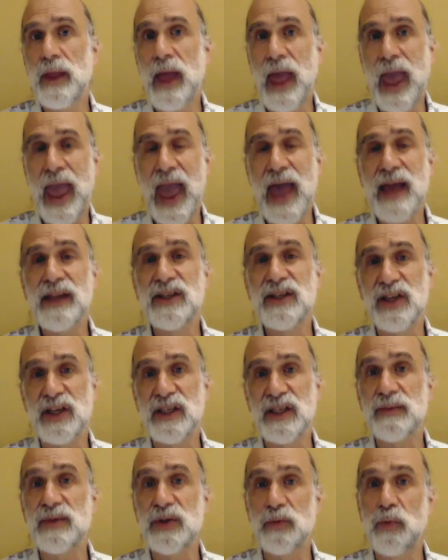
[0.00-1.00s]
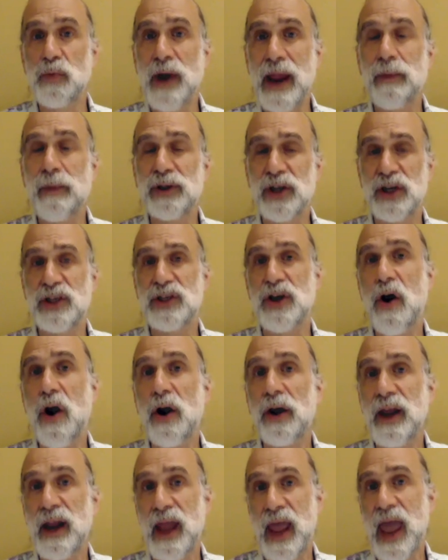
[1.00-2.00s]
ad systems were able to
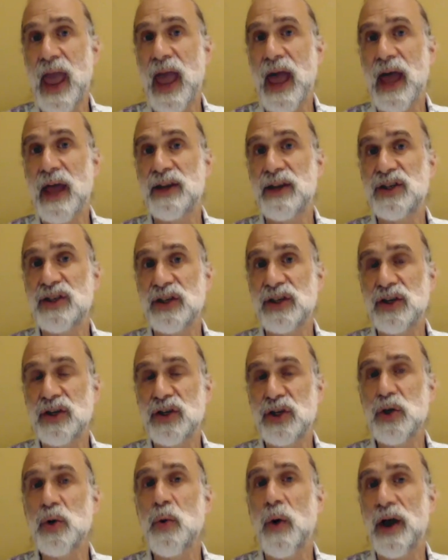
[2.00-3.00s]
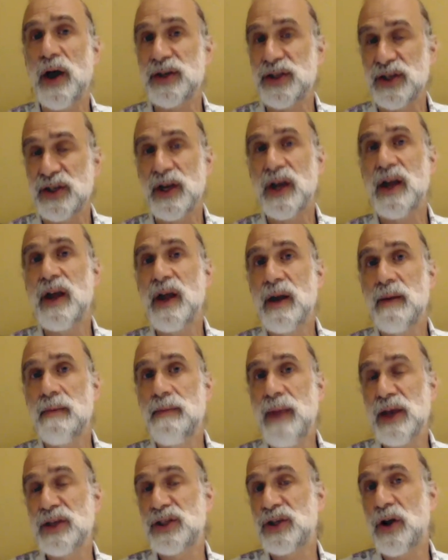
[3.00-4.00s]
target ads to us
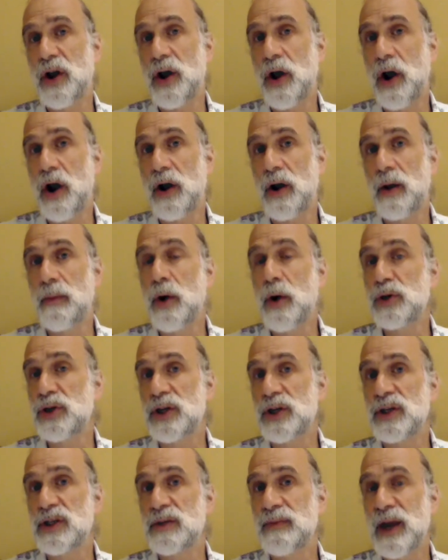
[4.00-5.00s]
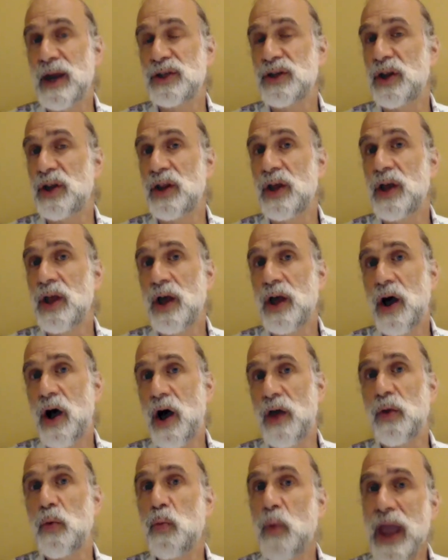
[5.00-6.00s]
based on our emotions based on, on
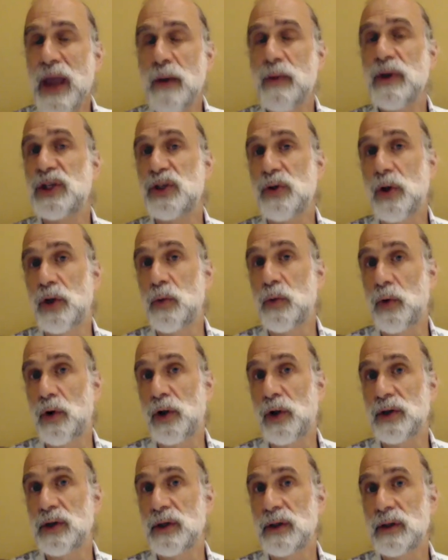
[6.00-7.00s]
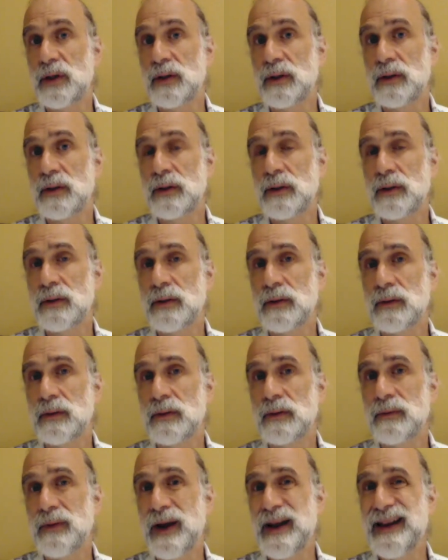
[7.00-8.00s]
the way we saw the world
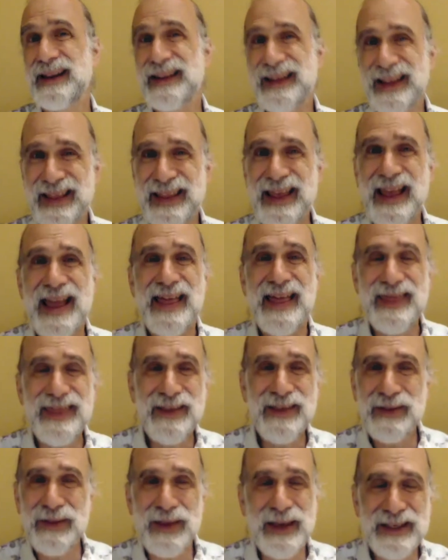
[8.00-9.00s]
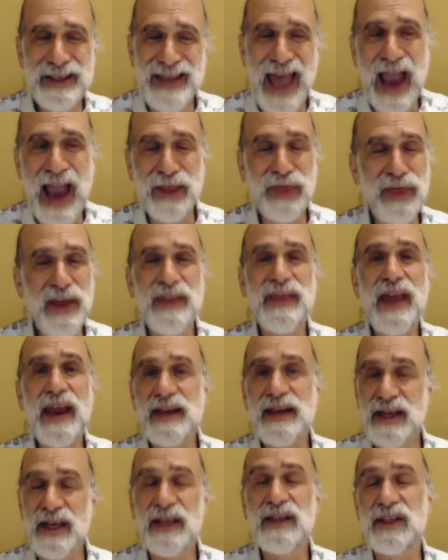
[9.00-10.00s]
right? the, the exact thing they
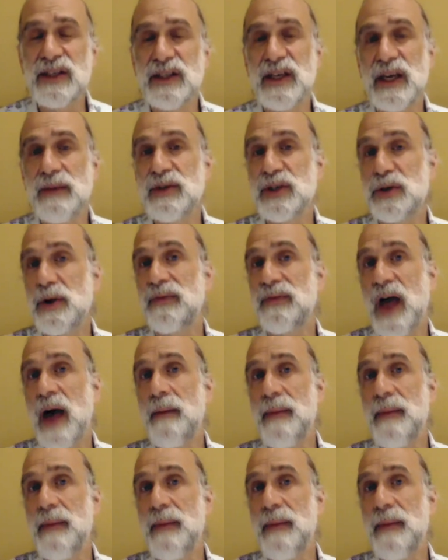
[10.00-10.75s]
did seems to have not